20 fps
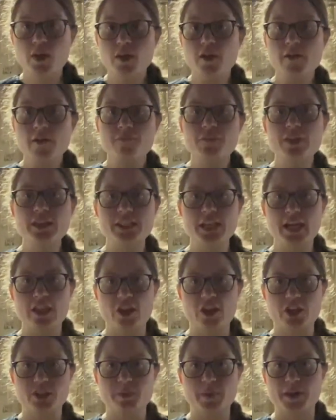Feet together,
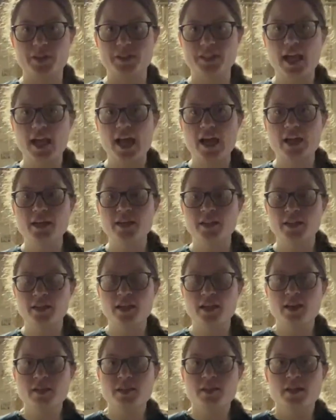hands by your side.
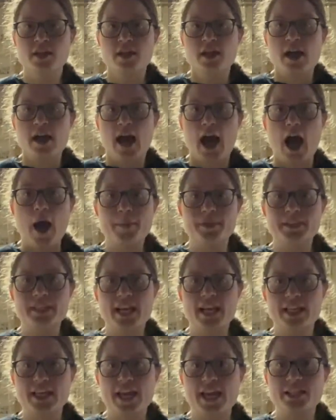I'm a
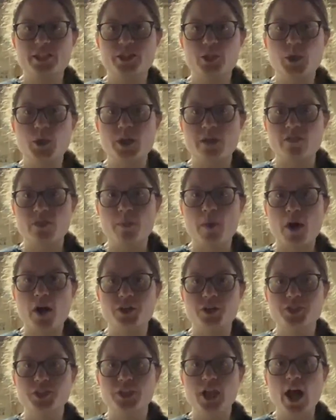dedicated student of the
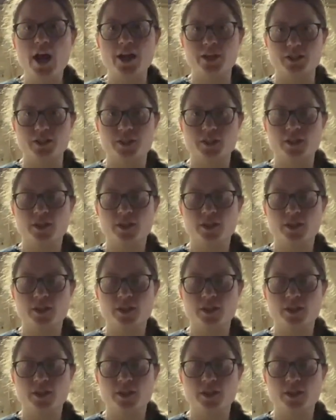martial arts.